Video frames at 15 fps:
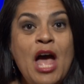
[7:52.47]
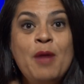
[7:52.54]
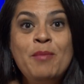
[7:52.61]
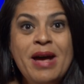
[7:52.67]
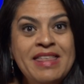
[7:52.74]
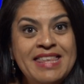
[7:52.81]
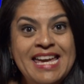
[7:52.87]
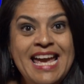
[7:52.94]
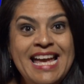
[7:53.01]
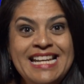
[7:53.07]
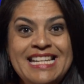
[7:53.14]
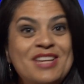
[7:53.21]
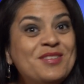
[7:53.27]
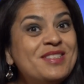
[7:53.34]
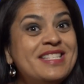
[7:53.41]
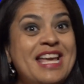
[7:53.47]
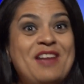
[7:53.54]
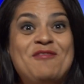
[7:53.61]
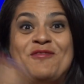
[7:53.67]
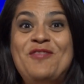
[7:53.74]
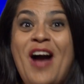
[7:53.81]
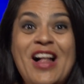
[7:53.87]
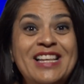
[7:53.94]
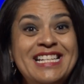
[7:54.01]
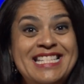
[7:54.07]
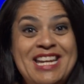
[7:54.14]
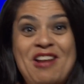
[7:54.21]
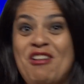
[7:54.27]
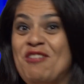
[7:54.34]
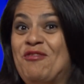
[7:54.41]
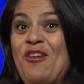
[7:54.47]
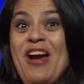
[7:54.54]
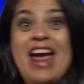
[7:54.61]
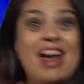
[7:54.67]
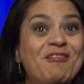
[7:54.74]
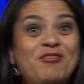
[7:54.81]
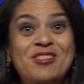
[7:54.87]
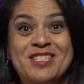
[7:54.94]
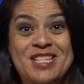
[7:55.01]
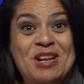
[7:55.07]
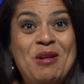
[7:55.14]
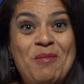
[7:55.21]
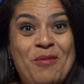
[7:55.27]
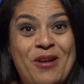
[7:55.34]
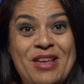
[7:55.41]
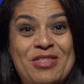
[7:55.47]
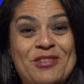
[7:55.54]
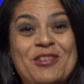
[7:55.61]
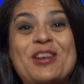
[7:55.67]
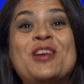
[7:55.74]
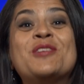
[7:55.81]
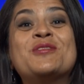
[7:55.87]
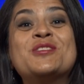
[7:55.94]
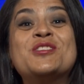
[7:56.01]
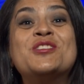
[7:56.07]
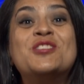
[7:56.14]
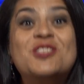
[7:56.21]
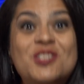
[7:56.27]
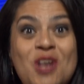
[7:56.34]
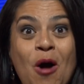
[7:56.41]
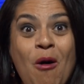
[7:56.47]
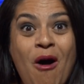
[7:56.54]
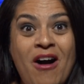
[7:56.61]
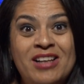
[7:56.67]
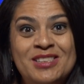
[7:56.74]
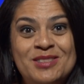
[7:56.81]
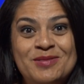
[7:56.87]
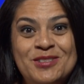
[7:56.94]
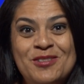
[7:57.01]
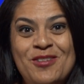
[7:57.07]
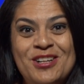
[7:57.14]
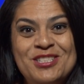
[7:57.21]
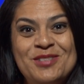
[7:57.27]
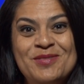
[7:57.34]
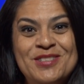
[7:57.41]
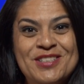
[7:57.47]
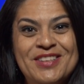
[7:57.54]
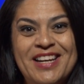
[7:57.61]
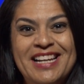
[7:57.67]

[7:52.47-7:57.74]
And by the end, he was like volunteering for every single breakthrough. It was so awesome to watch him do